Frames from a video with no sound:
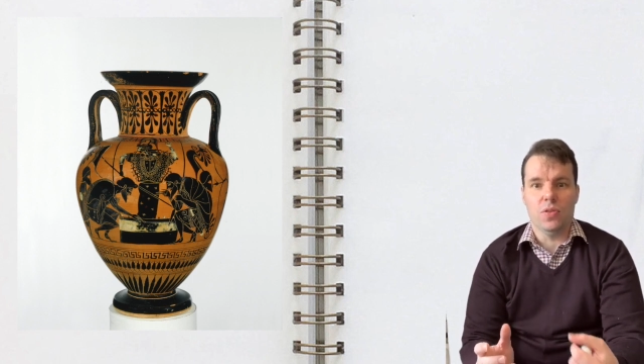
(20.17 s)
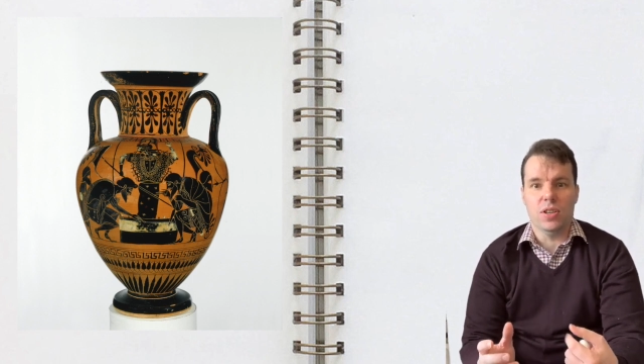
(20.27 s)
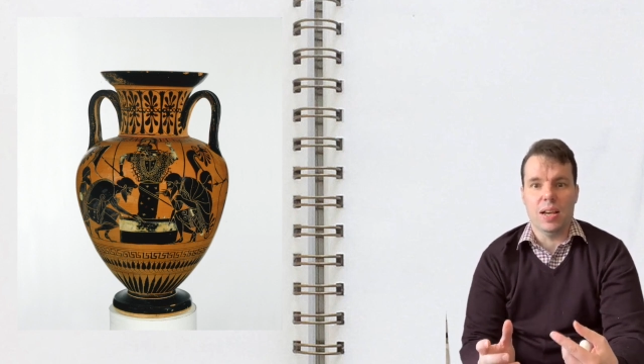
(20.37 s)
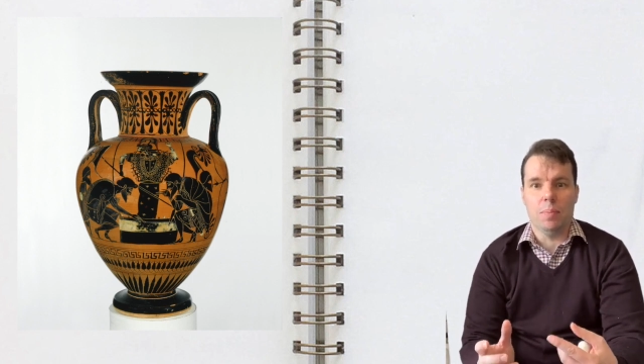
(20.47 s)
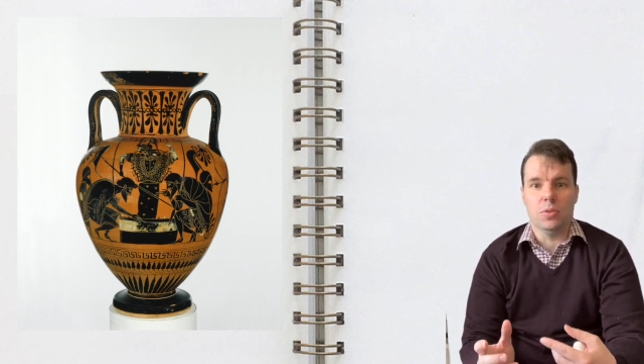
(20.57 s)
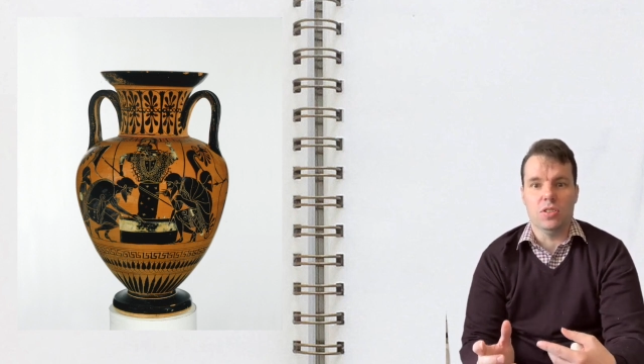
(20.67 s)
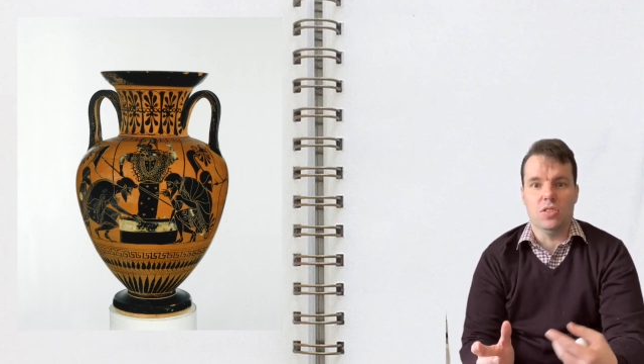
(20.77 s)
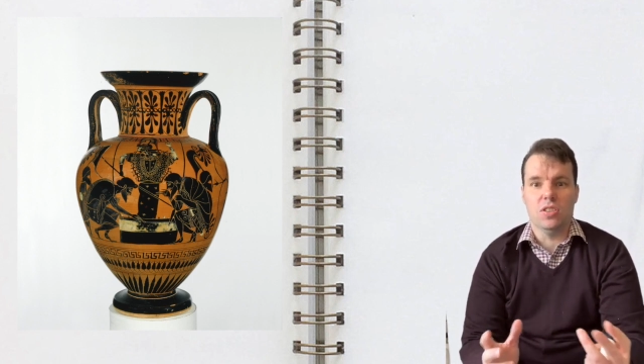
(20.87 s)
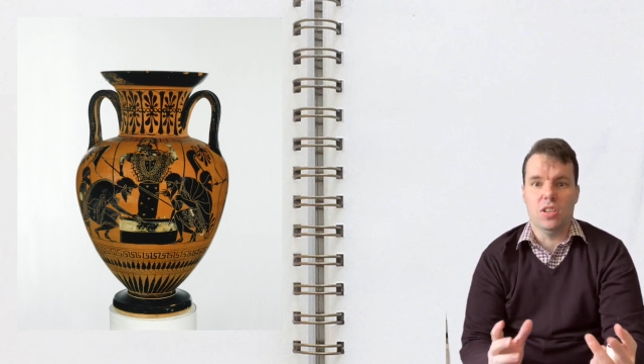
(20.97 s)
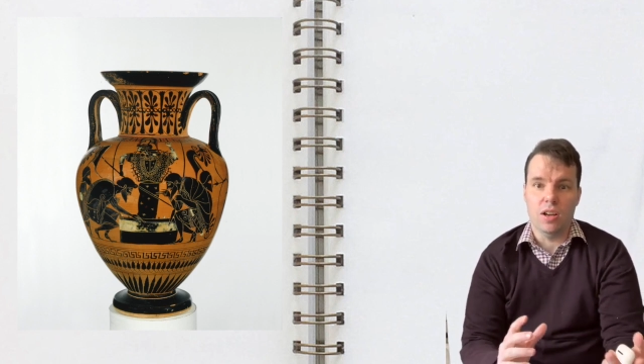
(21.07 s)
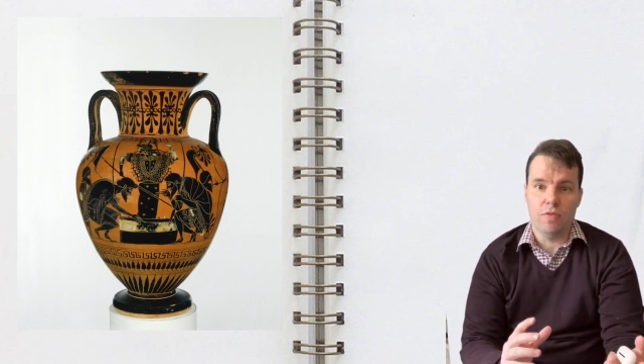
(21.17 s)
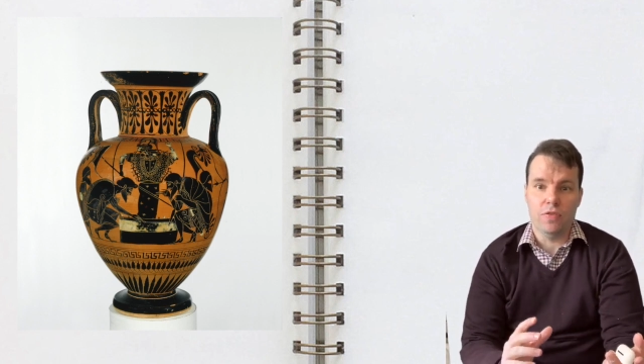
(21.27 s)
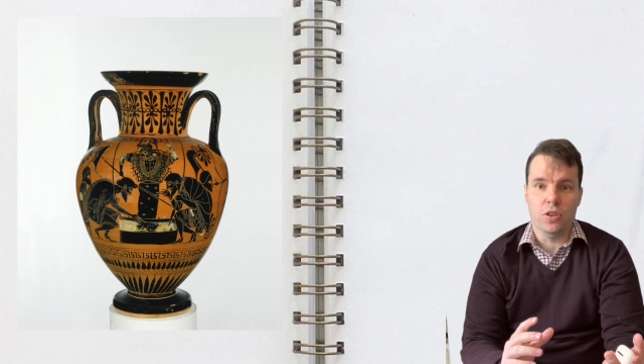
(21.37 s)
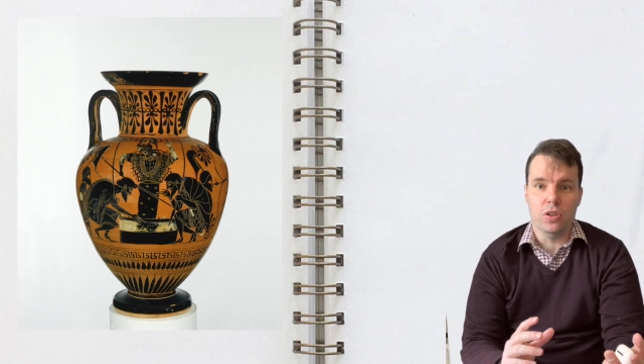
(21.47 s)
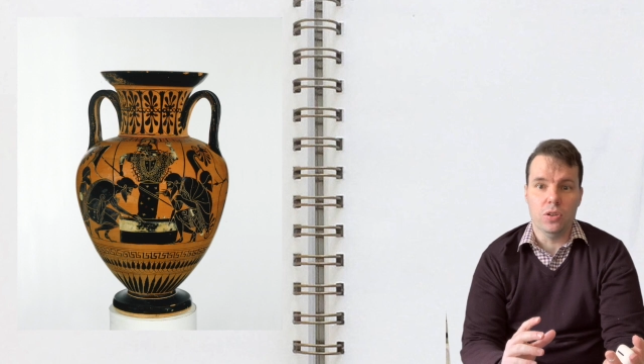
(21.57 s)
For example, to serve
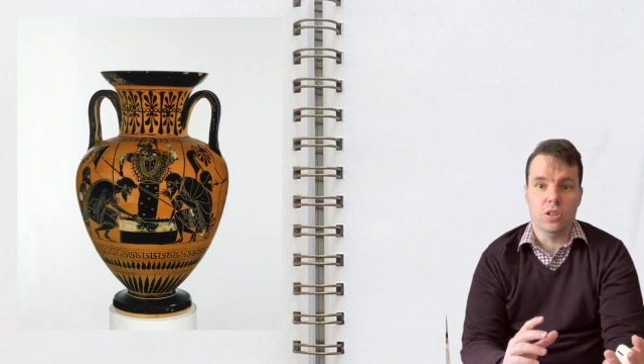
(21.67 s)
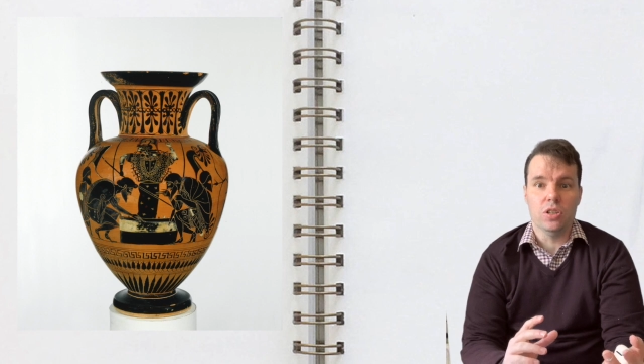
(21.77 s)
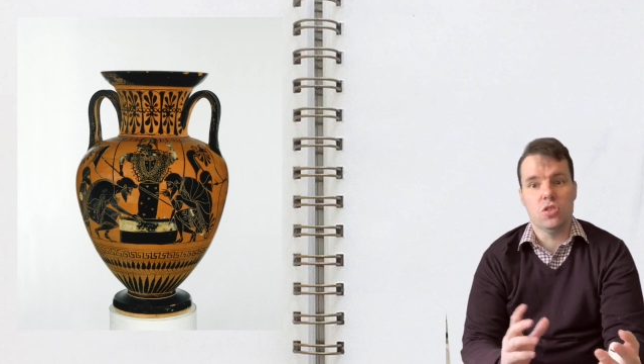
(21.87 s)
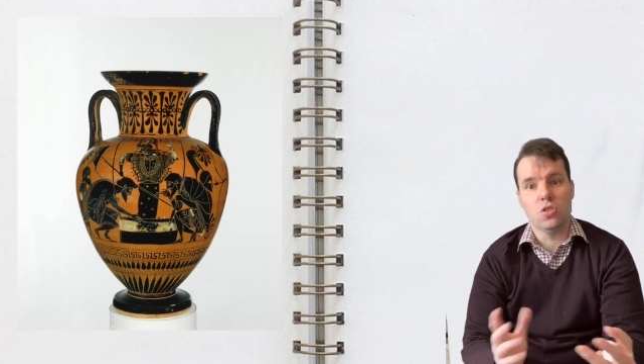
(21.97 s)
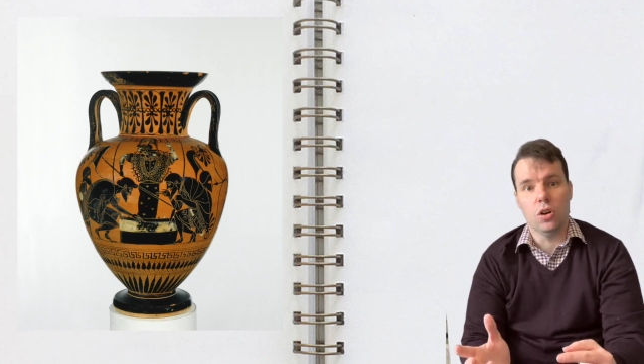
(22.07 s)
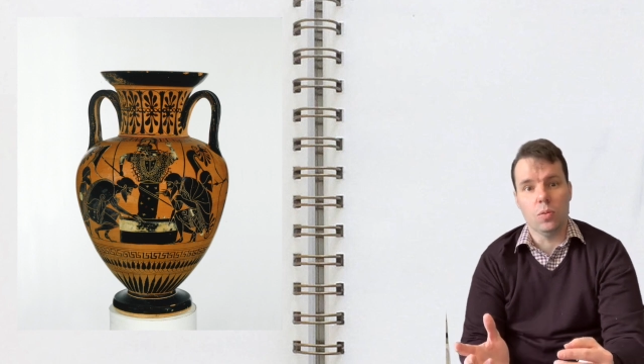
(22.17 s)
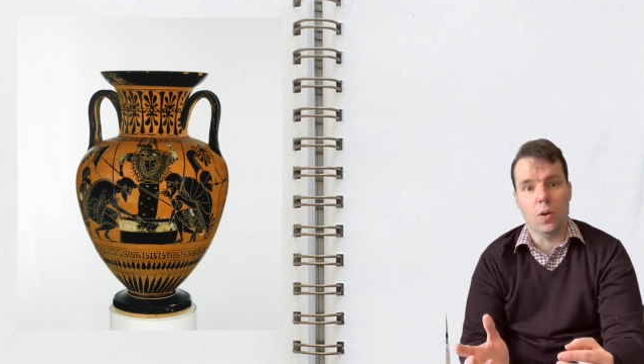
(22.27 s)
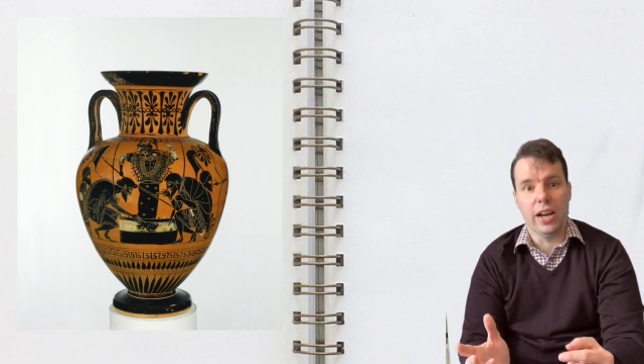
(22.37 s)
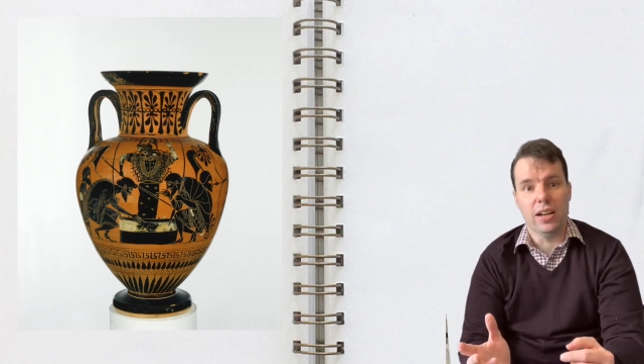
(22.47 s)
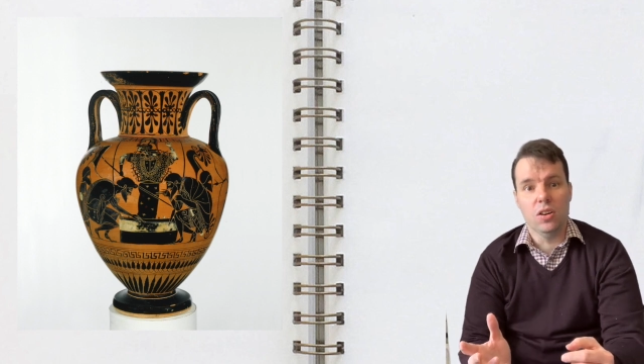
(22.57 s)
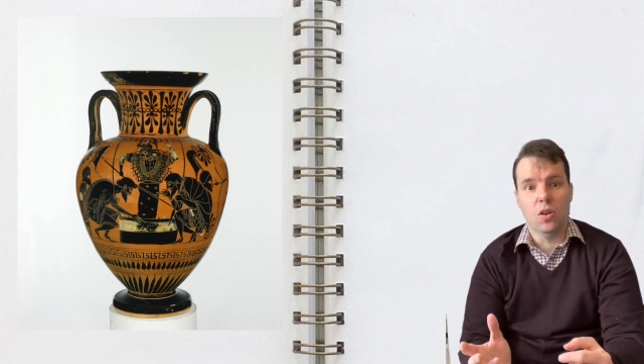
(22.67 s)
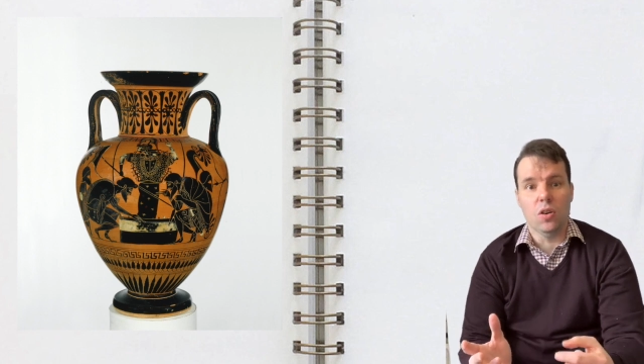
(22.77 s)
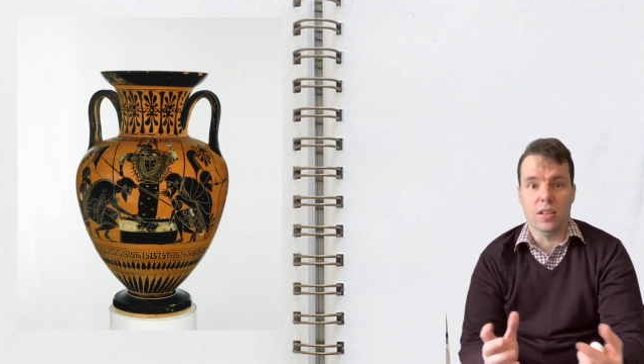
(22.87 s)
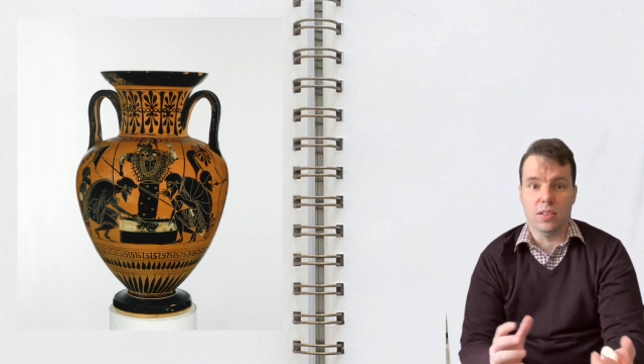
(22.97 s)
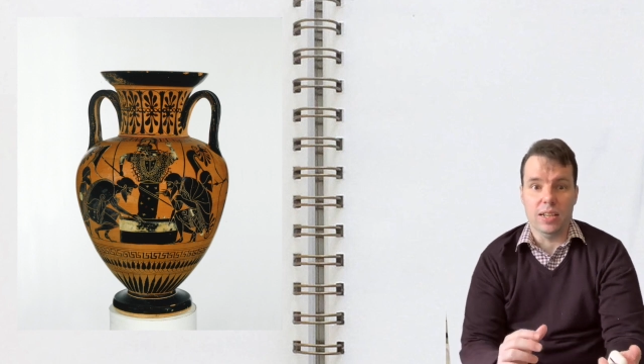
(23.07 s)
food, store wine
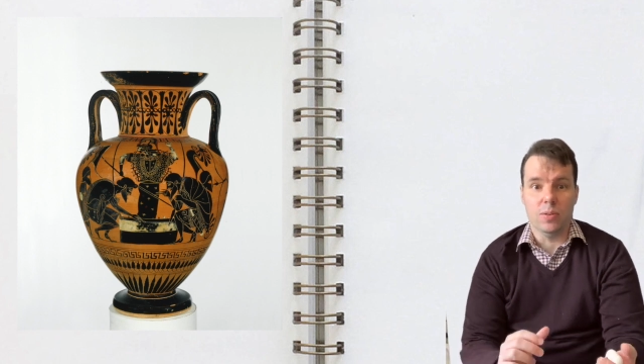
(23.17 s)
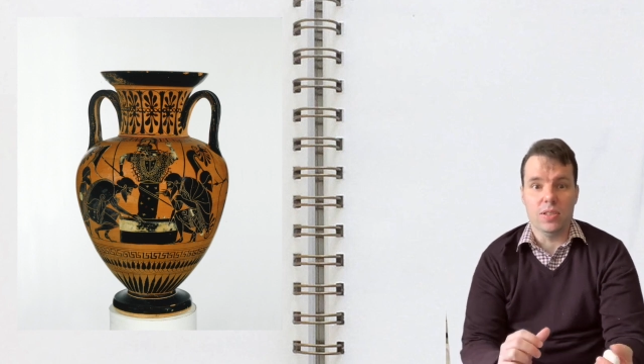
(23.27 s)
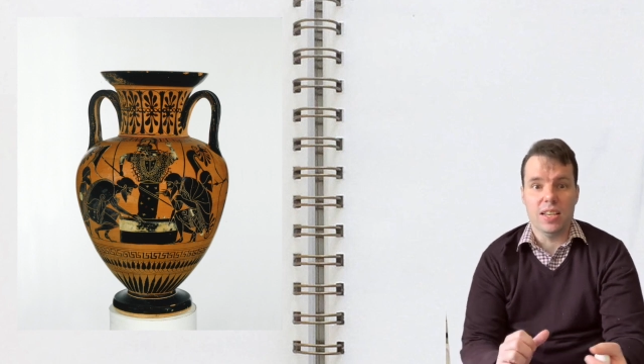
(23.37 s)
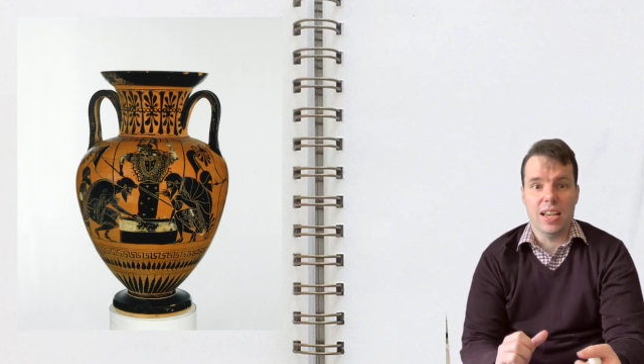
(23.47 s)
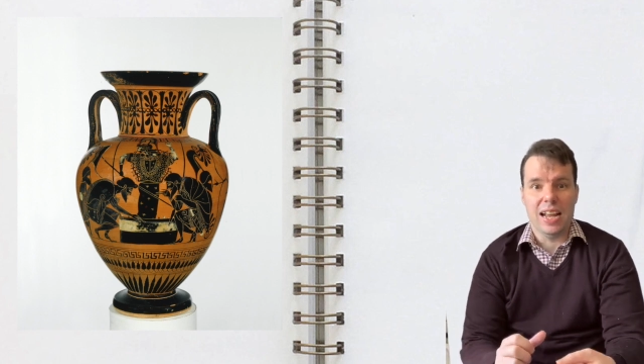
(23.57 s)
or other liquids,